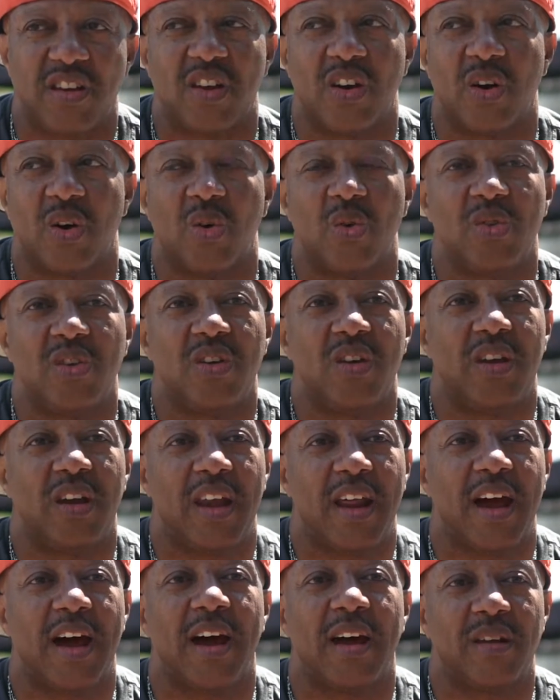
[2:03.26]
no, you're
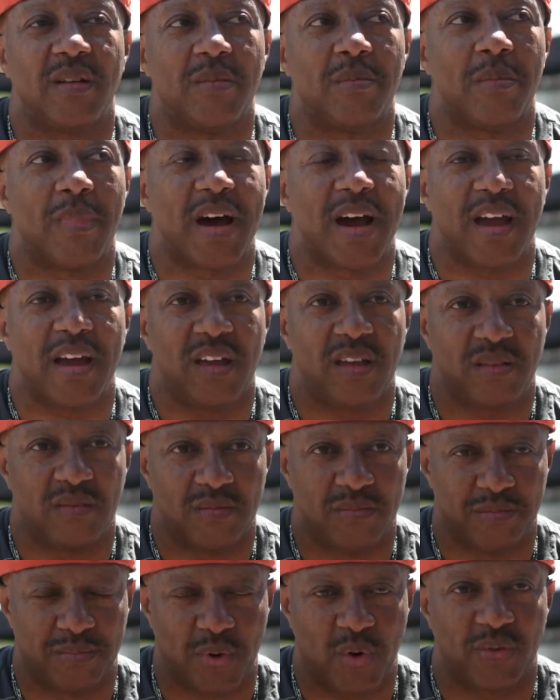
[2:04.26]
not my
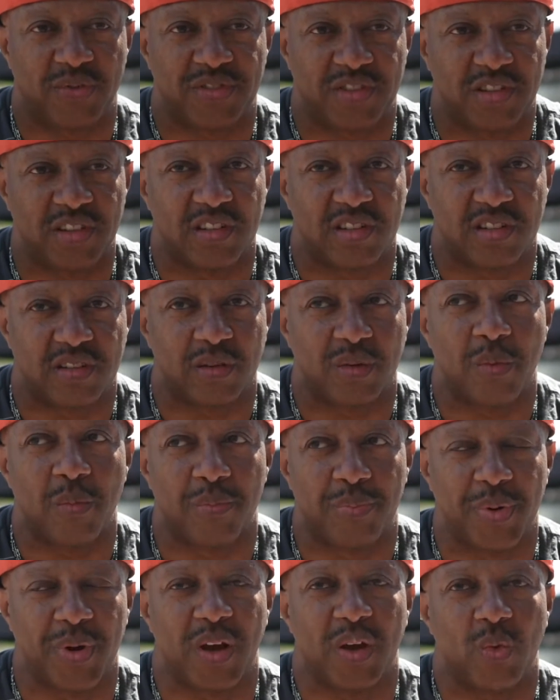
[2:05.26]
birth sister,
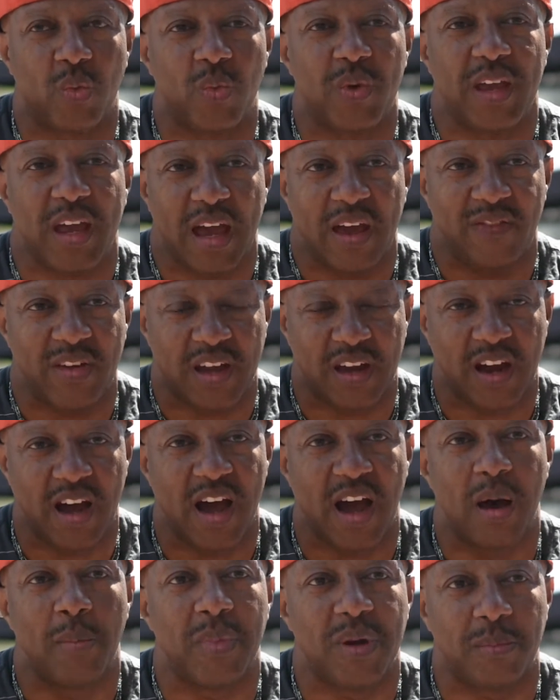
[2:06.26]
but we have a
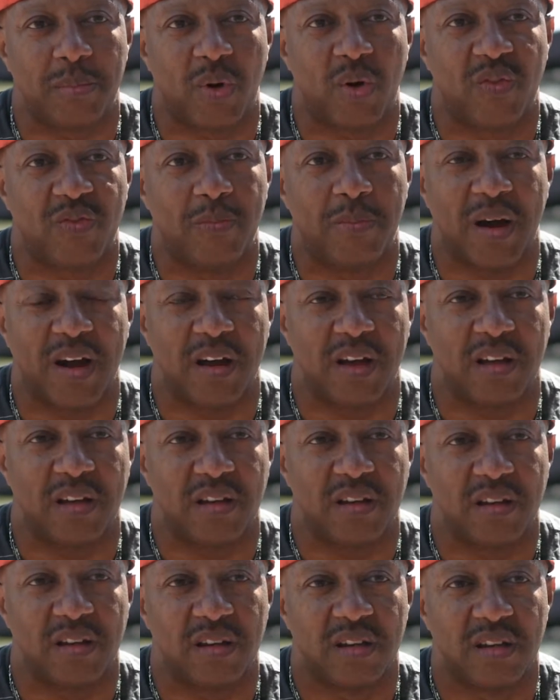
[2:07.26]
common birth bond,
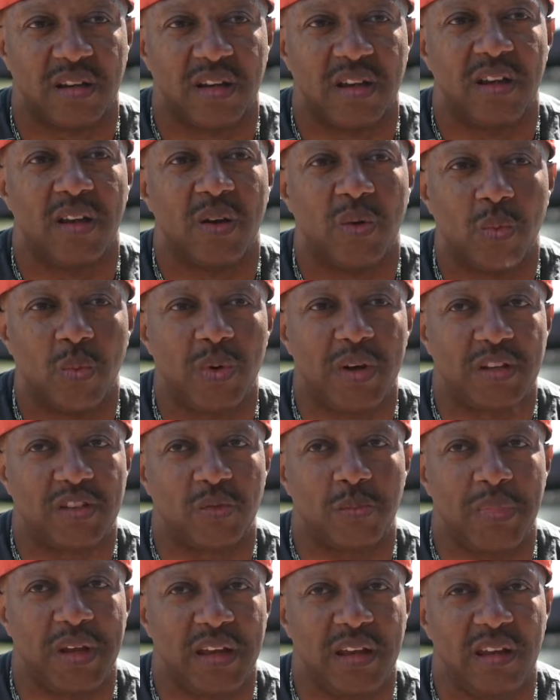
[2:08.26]
which
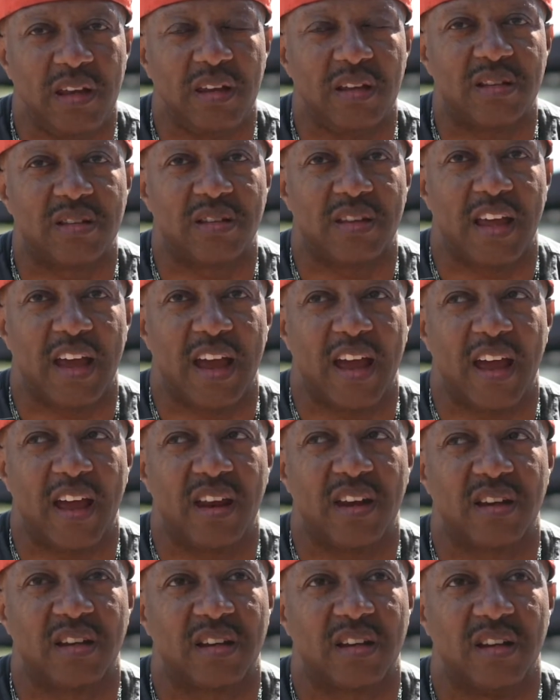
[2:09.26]
means that
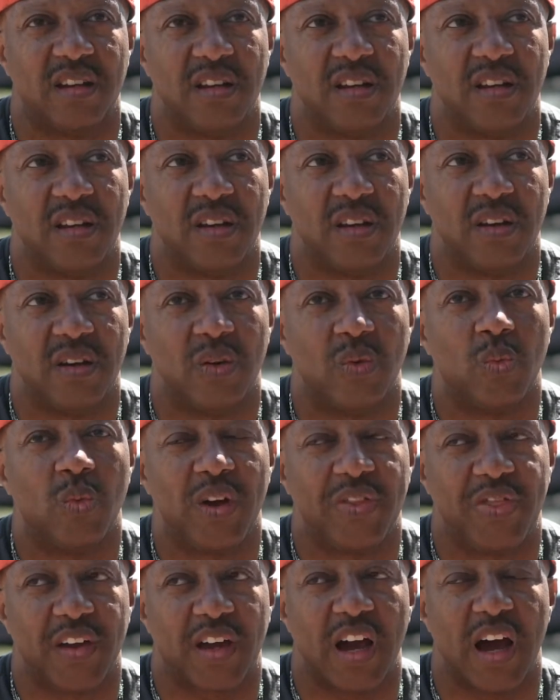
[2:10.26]

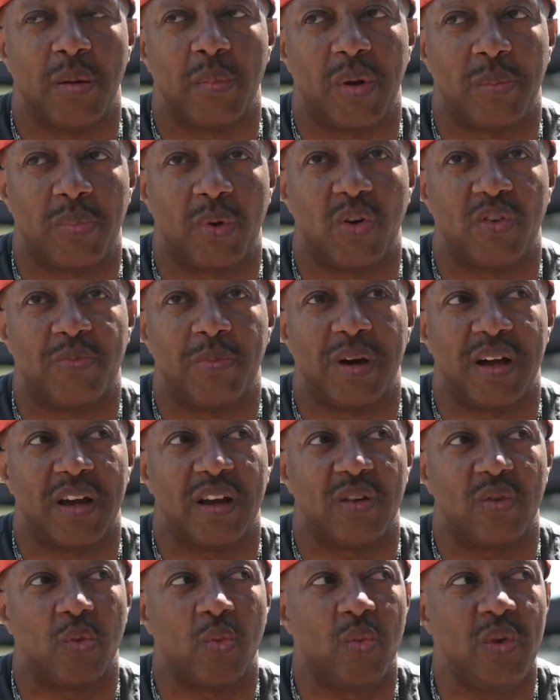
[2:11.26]
with the common birth
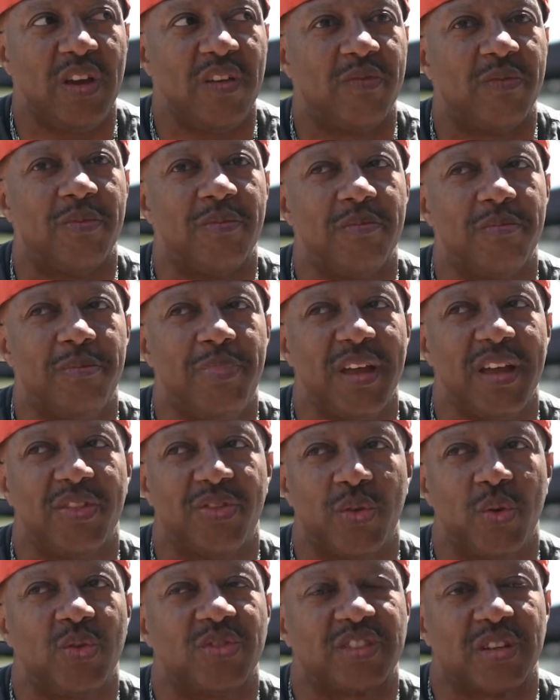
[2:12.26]
bond, we've been
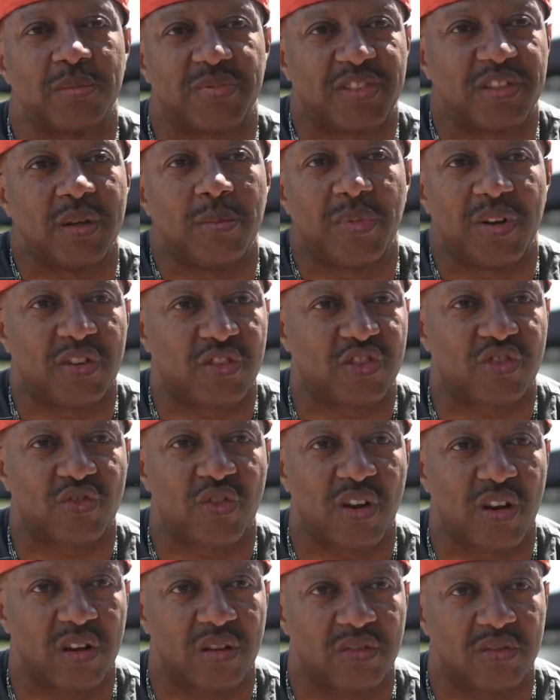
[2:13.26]
through some similar
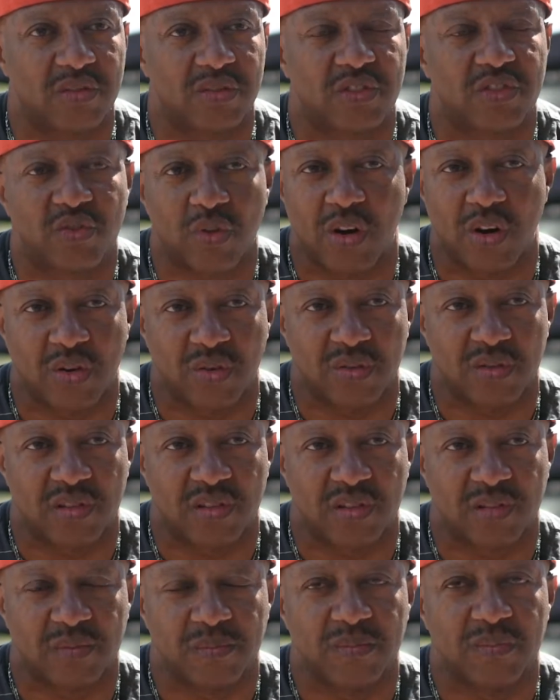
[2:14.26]
struggles
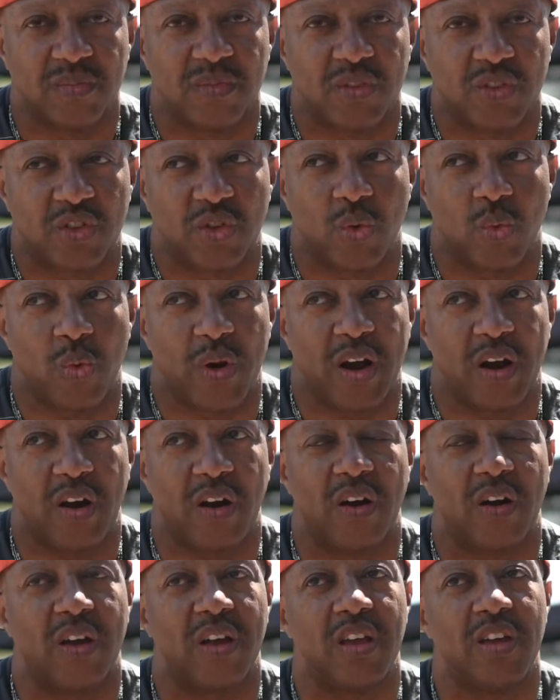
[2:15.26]
to
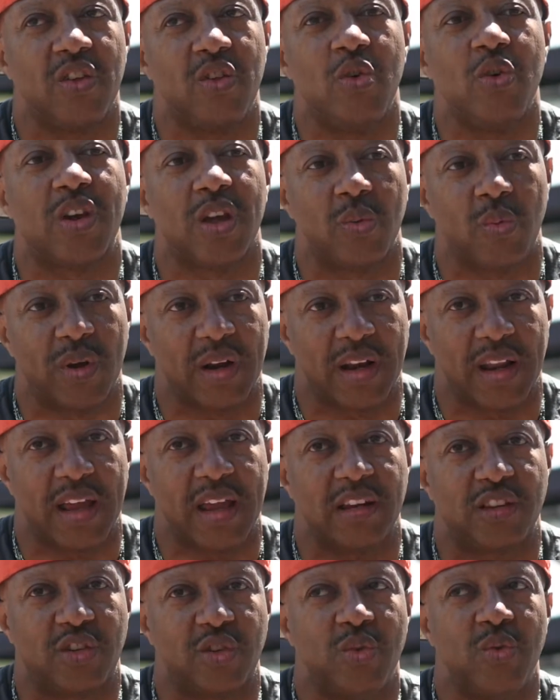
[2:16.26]
where you can
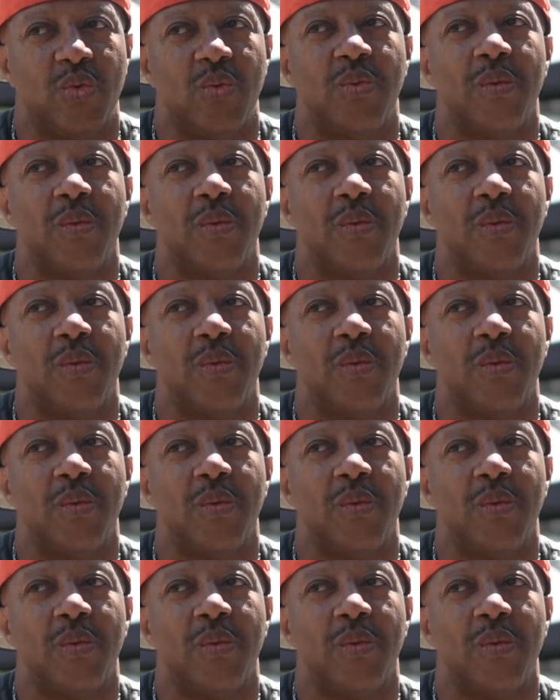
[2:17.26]
relate to